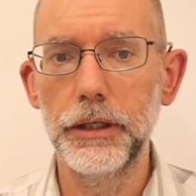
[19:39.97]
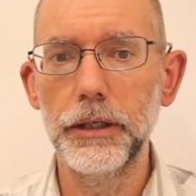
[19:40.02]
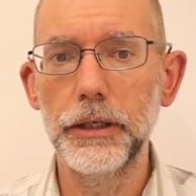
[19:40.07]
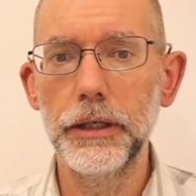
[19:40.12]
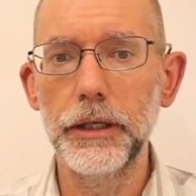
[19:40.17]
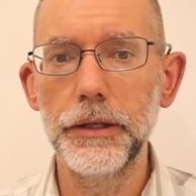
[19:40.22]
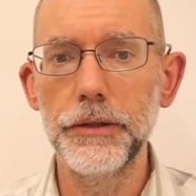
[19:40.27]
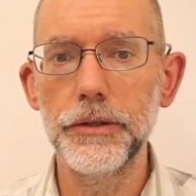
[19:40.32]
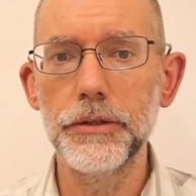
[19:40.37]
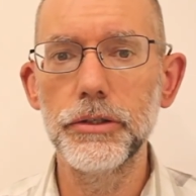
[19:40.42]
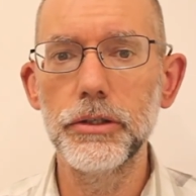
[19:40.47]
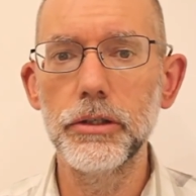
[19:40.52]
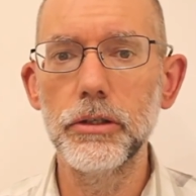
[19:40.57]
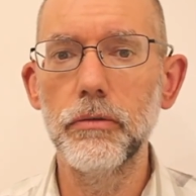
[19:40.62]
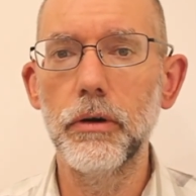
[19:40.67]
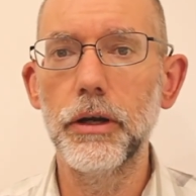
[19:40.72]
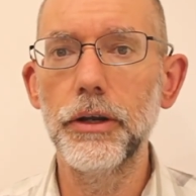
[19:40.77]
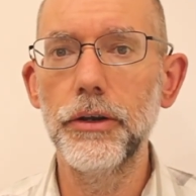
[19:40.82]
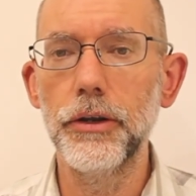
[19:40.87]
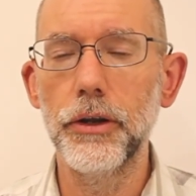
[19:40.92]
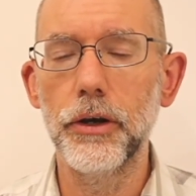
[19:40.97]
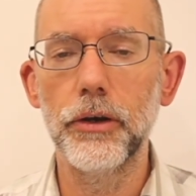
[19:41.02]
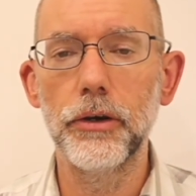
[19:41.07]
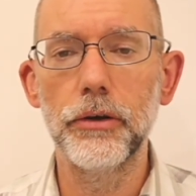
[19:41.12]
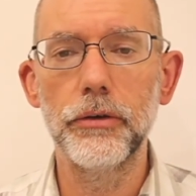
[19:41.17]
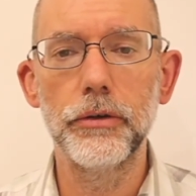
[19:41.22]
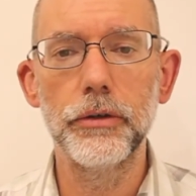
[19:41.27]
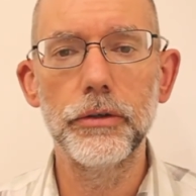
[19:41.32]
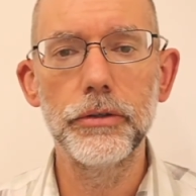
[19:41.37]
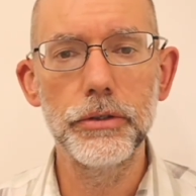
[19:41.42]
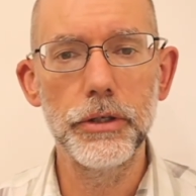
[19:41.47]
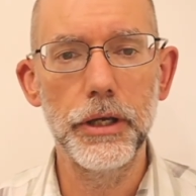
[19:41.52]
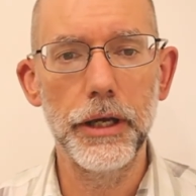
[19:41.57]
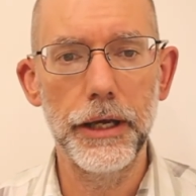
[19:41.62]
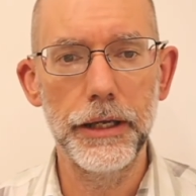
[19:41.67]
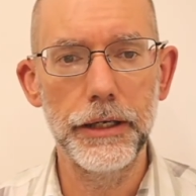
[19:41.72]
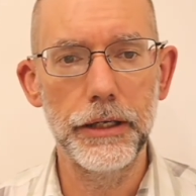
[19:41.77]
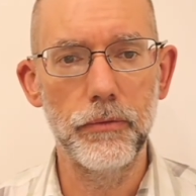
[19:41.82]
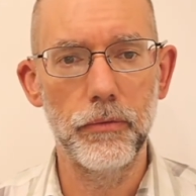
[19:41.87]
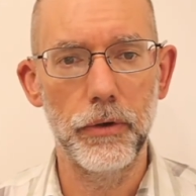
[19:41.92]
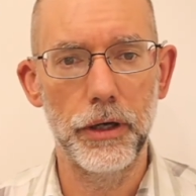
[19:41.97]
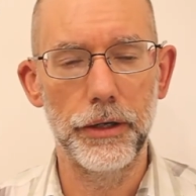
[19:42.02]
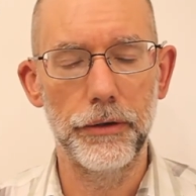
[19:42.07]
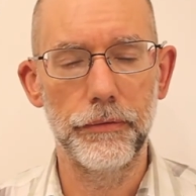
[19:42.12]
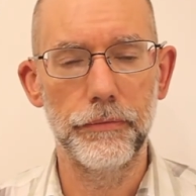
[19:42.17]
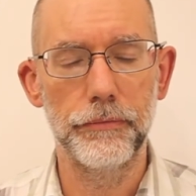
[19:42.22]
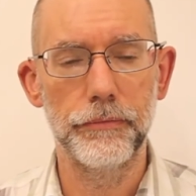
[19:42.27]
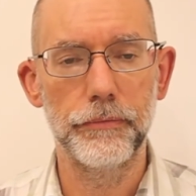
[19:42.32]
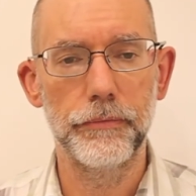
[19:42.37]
hitherto unknown to anyone,